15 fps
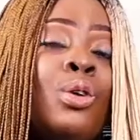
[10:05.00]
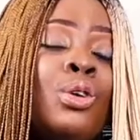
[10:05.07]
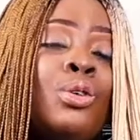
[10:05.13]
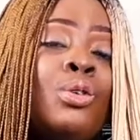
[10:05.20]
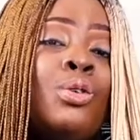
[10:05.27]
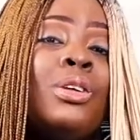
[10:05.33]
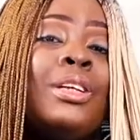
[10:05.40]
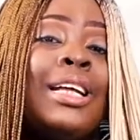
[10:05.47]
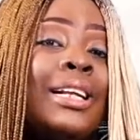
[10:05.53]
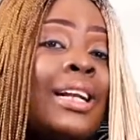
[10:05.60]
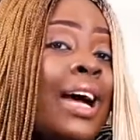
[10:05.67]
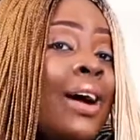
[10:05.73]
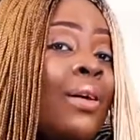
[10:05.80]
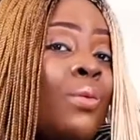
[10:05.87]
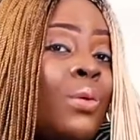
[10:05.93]
who you know
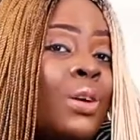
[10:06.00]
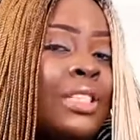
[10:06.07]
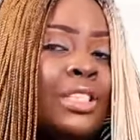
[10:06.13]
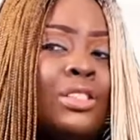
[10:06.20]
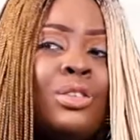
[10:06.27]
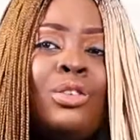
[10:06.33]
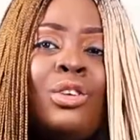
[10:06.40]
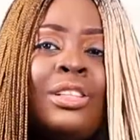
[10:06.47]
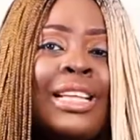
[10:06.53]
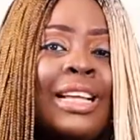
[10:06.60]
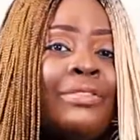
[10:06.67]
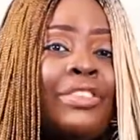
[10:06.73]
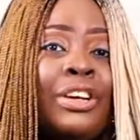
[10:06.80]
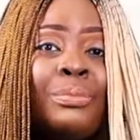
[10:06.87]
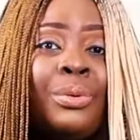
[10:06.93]
that are worth it. So not
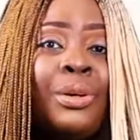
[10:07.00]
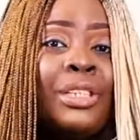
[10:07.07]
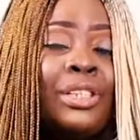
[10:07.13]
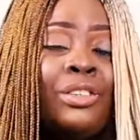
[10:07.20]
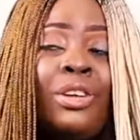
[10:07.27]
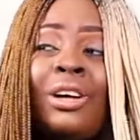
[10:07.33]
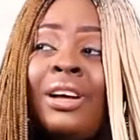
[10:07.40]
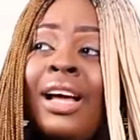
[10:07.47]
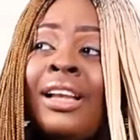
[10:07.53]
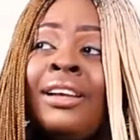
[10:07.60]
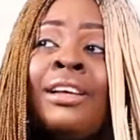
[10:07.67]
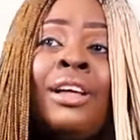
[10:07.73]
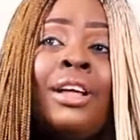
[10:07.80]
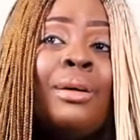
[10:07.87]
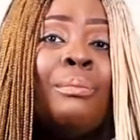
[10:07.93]
everybody. Don't go
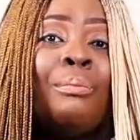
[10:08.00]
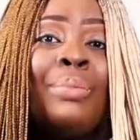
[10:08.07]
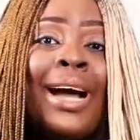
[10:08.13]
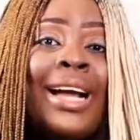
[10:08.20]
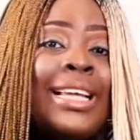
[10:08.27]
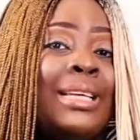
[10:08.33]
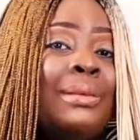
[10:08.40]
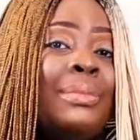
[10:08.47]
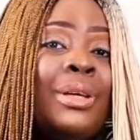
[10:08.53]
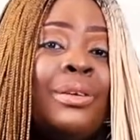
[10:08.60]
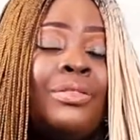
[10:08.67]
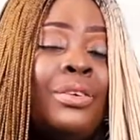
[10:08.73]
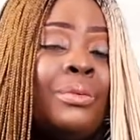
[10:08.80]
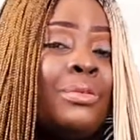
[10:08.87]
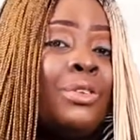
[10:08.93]
and buy
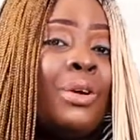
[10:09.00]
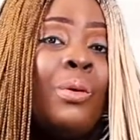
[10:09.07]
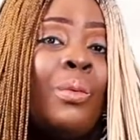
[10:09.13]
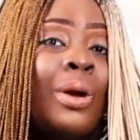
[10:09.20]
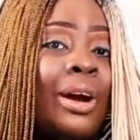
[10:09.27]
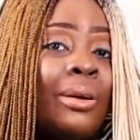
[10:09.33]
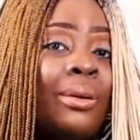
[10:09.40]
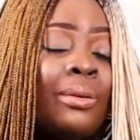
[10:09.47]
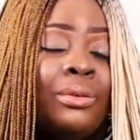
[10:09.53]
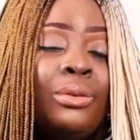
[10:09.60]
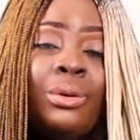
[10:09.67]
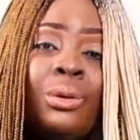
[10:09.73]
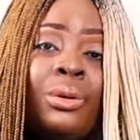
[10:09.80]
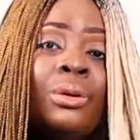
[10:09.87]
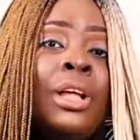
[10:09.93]
email from somewhere.
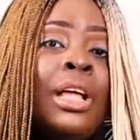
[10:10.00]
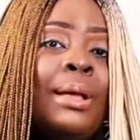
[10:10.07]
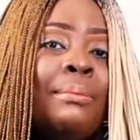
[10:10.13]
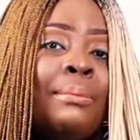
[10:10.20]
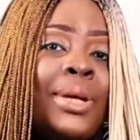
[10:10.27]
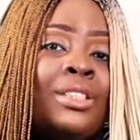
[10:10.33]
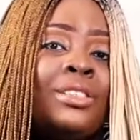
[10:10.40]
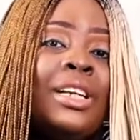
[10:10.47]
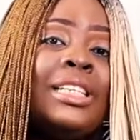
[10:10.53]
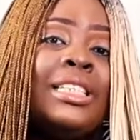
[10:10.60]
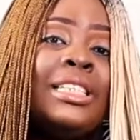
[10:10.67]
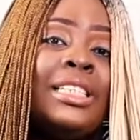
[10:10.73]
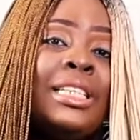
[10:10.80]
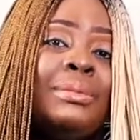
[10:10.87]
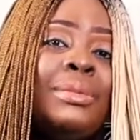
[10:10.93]
No. Make sure that
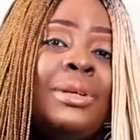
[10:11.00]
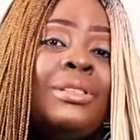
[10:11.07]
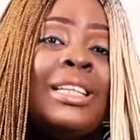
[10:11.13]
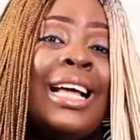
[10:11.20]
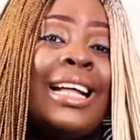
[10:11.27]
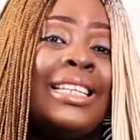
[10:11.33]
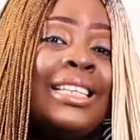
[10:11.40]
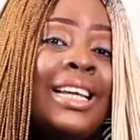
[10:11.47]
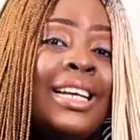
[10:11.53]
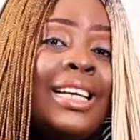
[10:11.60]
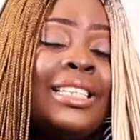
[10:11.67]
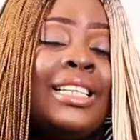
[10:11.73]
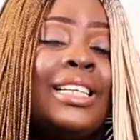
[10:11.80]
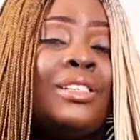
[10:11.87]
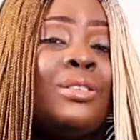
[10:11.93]
these emails are
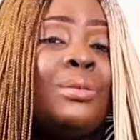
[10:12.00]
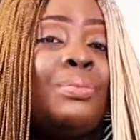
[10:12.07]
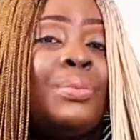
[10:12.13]
targeted